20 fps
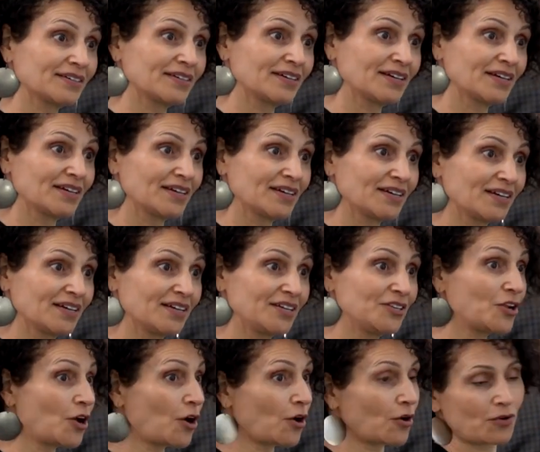our Ready to
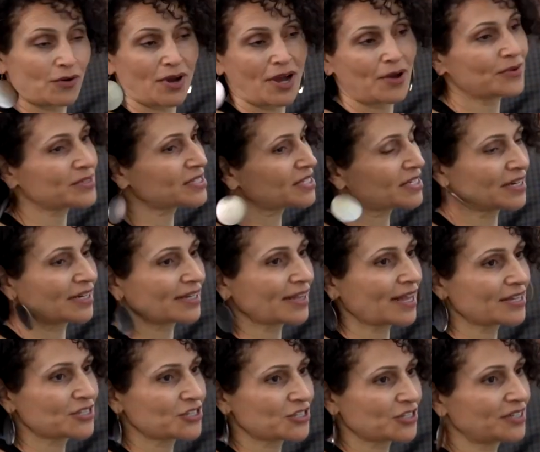Work program, which
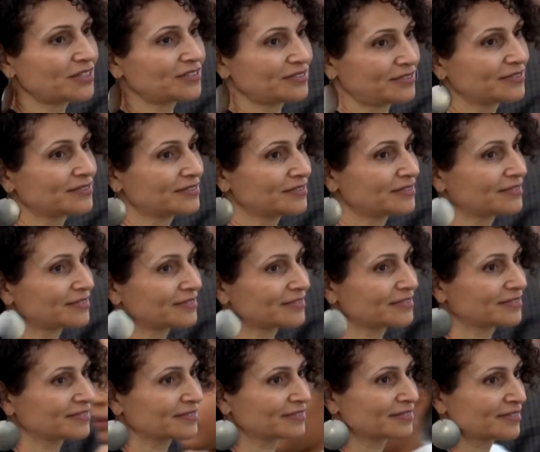does a few
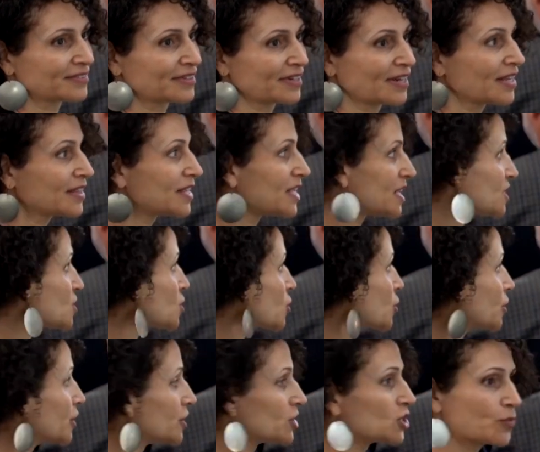things. Number one,
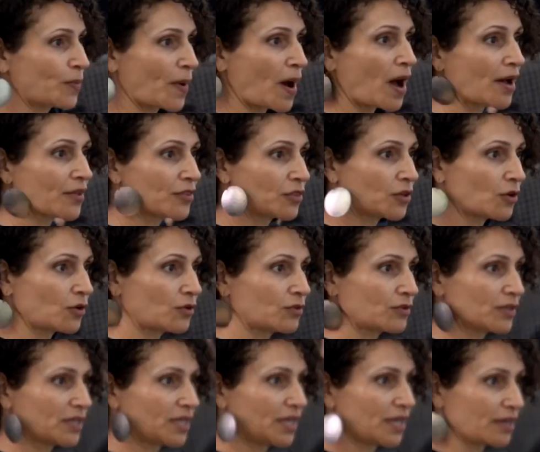it gives some specific
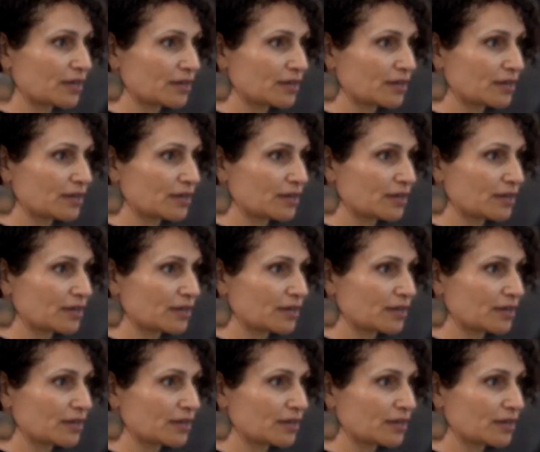job